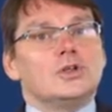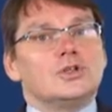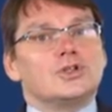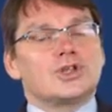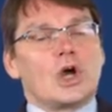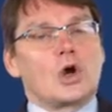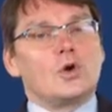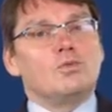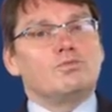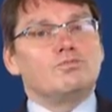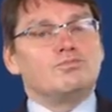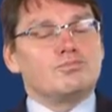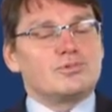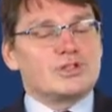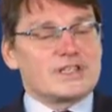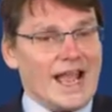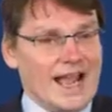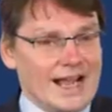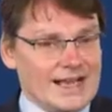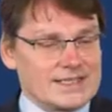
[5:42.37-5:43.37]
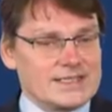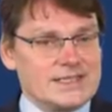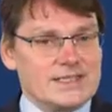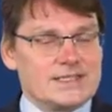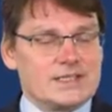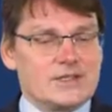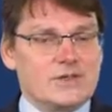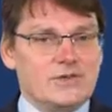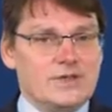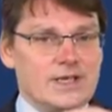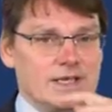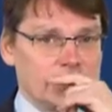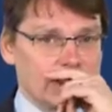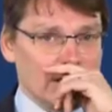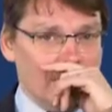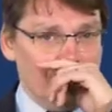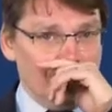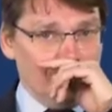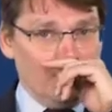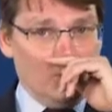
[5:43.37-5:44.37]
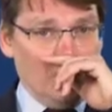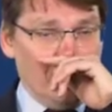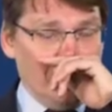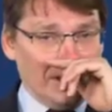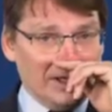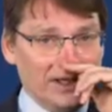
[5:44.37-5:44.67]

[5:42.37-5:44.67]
So tax is a good example.